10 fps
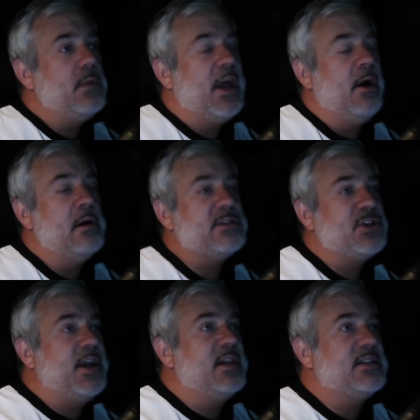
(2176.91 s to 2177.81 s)
And I was
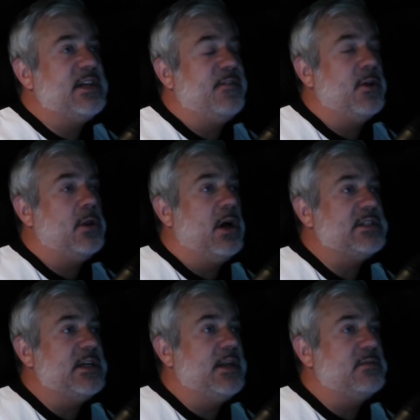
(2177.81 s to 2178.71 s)
looking at the stuff in the
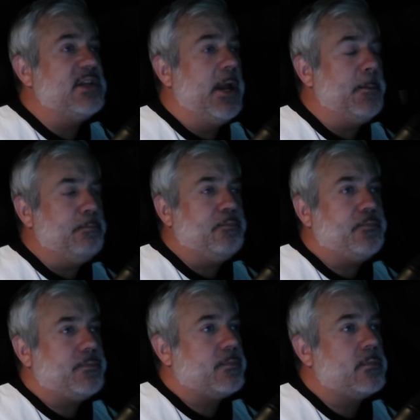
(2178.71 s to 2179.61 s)
closet and I was like,
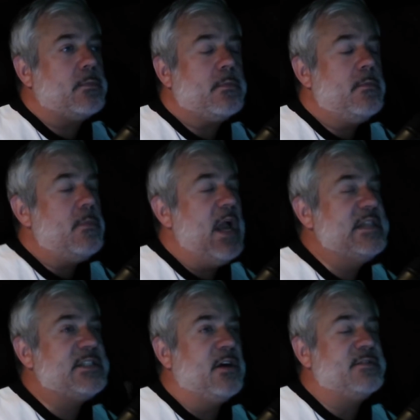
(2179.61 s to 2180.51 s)

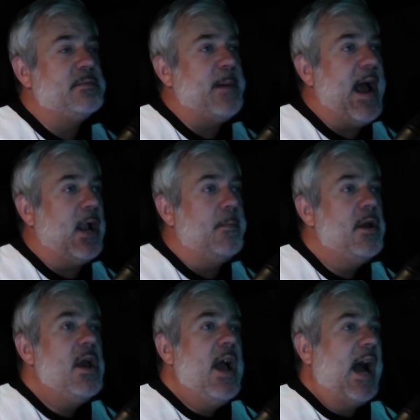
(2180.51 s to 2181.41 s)
I still have to bag up.
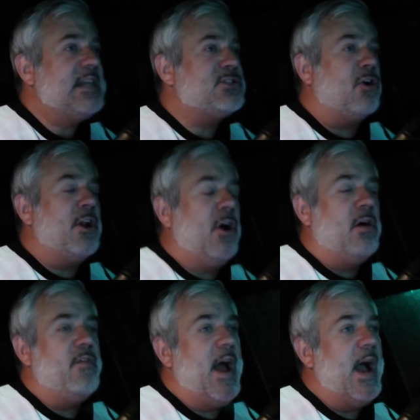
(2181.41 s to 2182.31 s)
I started
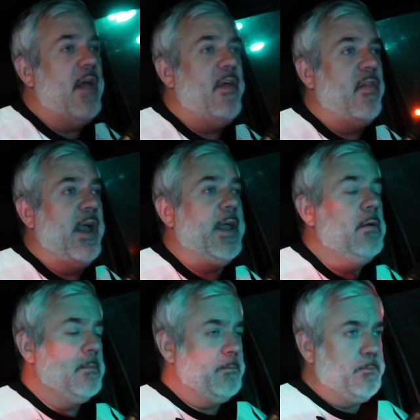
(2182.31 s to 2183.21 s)
all that and then like,
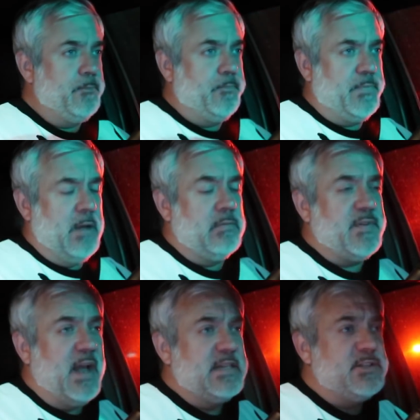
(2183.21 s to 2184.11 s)
I
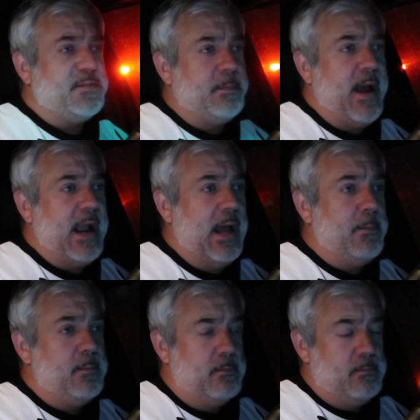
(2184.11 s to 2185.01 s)
was like, I still have to bag
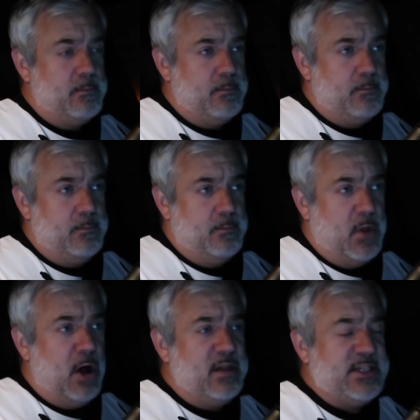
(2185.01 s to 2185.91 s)
up
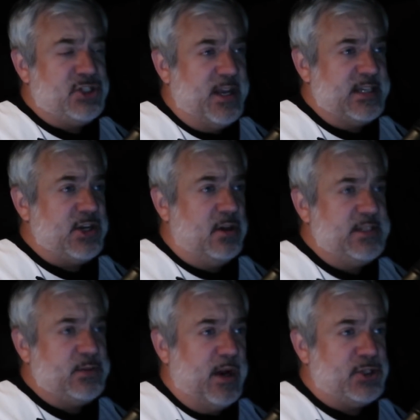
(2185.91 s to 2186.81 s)
all these jeans, all
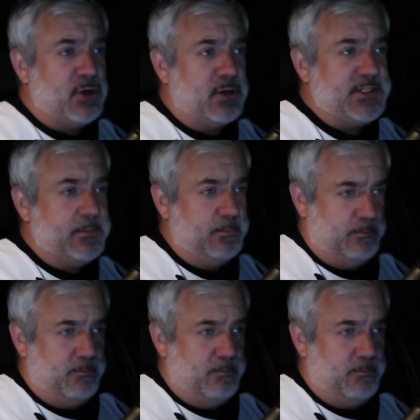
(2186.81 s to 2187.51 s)
these sweatshirts.